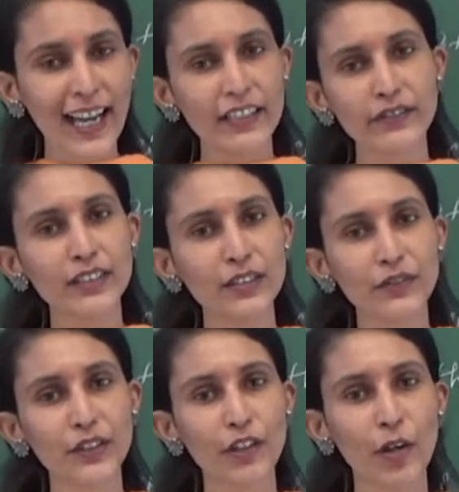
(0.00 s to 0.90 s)
advent of
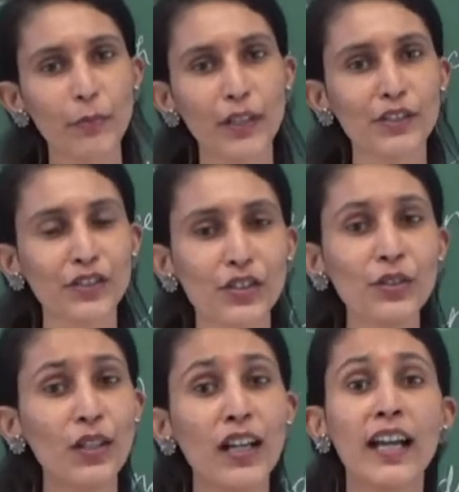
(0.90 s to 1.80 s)
Europeans to
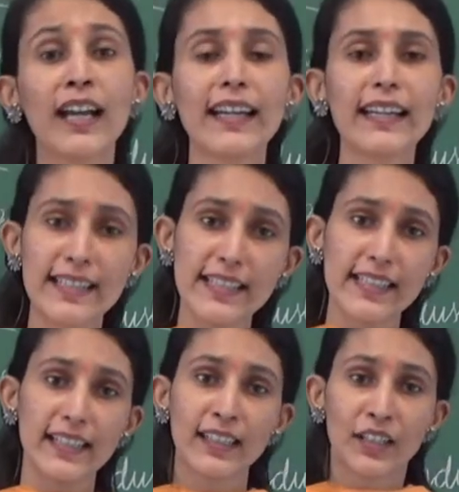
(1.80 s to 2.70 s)
India.